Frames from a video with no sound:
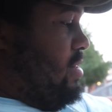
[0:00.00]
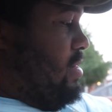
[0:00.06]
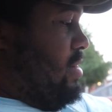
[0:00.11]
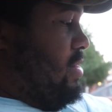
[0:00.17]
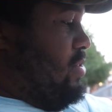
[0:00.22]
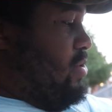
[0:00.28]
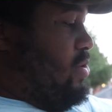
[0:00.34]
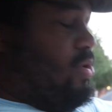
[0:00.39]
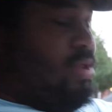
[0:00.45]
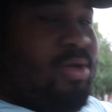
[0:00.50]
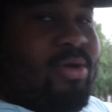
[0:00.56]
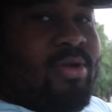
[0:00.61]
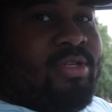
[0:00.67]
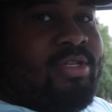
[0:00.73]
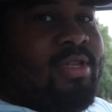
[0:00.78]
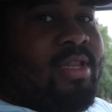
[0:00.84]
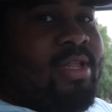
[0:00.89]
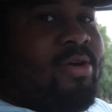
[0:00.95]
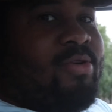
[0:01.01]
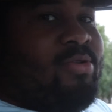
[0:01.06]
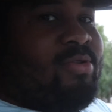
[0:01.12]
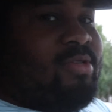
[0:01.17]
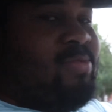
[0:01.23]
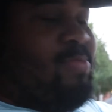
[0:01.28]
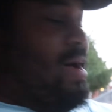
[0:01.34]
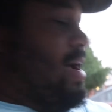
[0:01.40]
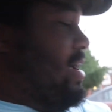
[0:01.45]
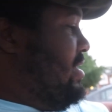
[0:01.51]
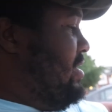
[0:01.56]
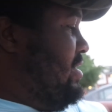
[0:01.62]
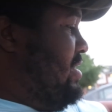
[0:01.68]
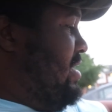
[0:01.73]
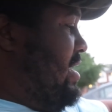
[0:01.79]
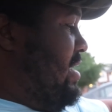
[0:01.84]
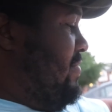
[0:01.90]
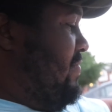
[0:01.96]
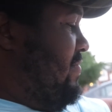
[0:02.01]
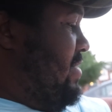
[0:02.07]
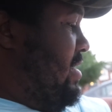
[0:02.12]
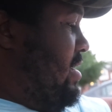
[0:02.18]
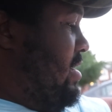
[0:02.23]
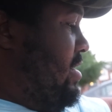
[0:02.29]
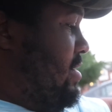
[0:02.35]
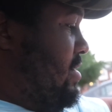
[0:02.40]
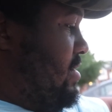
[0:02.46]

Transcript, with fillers: New little local spot in DMV.